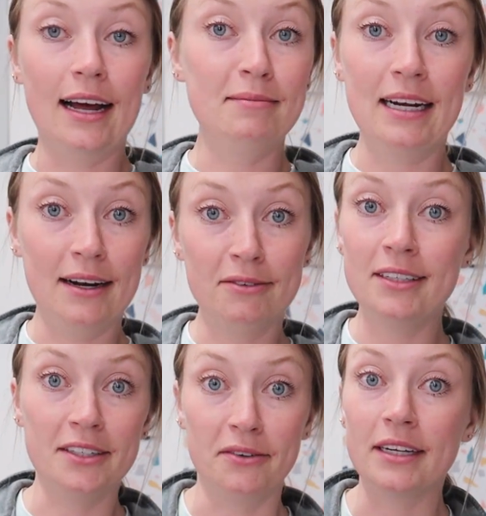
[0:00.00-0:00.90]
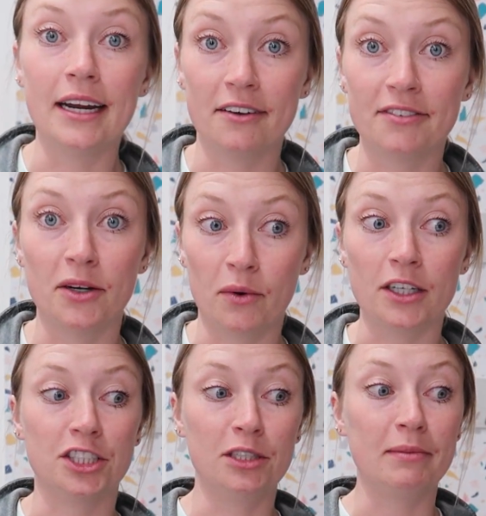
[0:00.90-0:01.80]
I mean, I really don't care if they're
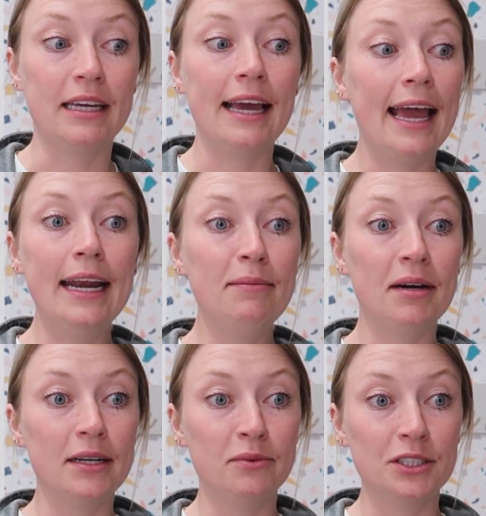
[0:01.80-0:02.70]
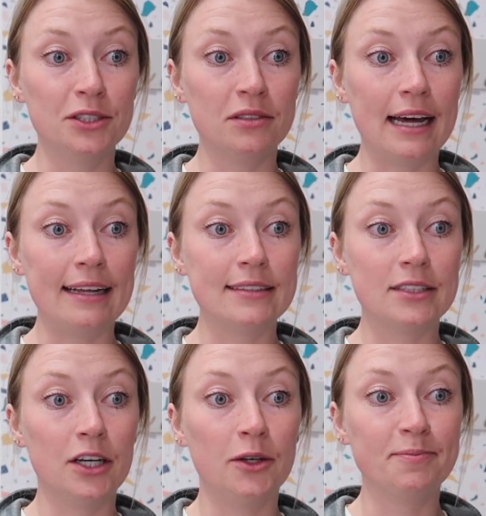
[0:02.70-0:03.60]
watching me. Anybody would do that,
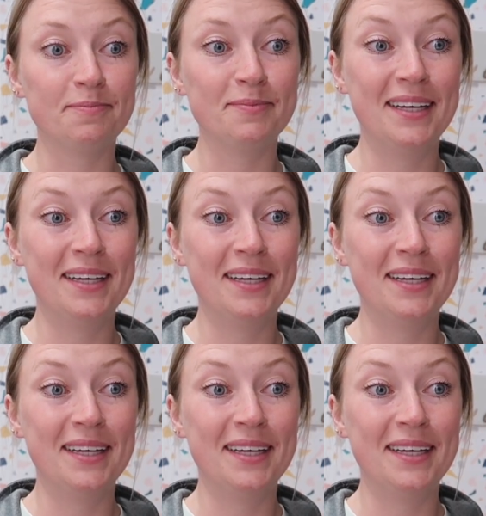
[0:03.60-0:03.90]
so.